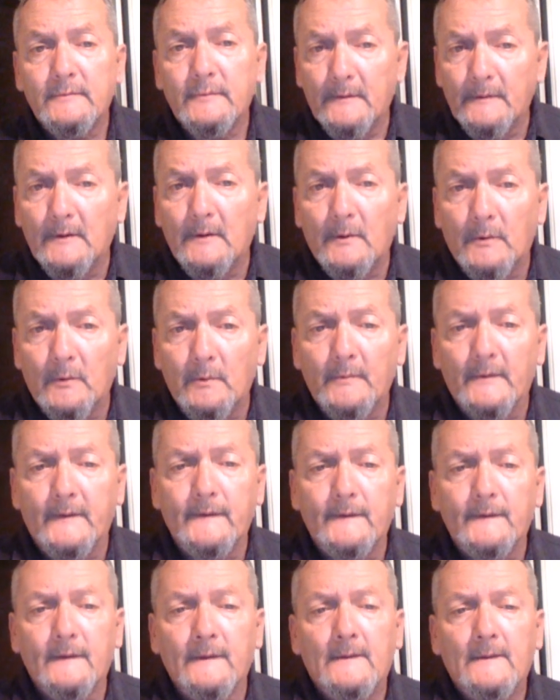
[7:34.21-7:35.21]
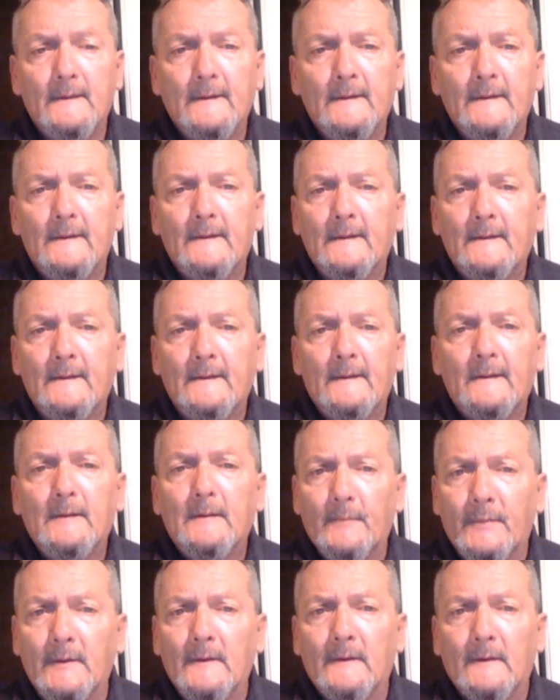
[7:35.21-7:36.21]
to the homeless
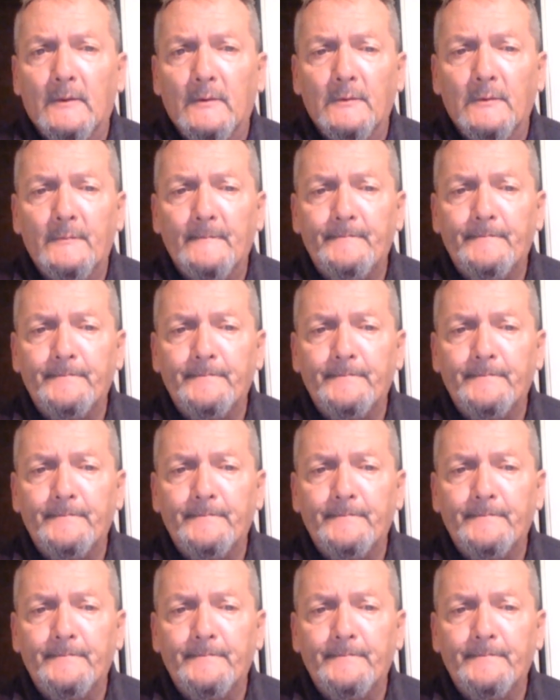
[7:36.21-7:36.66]
below.